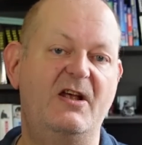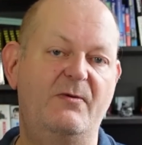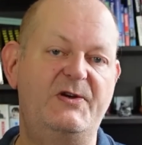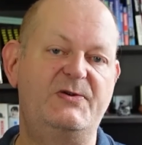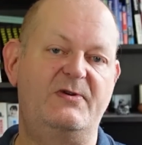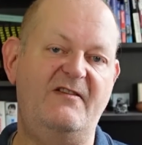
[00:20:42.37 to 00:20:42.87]

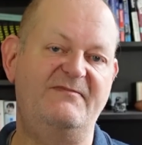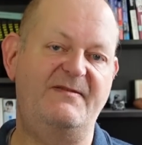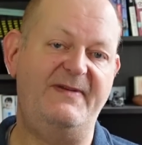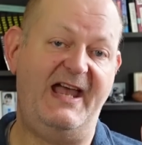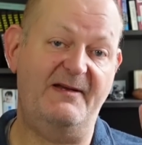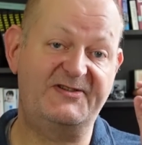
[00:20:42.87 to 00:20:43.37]
which will give me
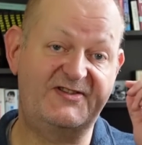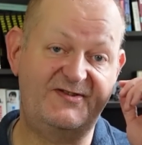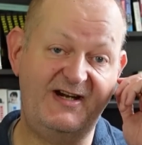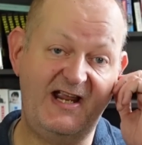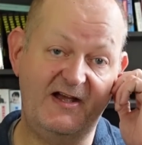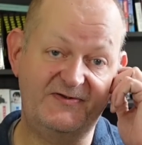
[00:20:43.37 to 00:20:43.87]
perhaps
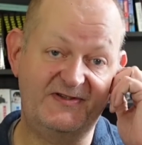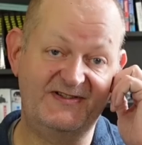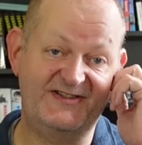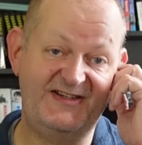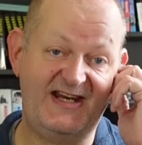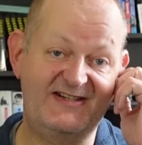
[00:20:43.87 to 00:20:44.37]

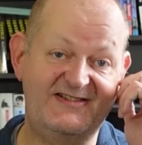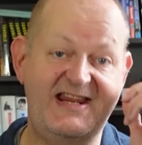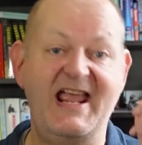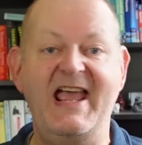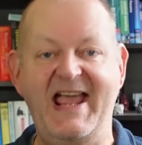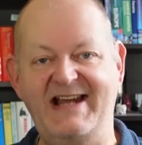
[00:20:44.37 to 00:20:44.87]
360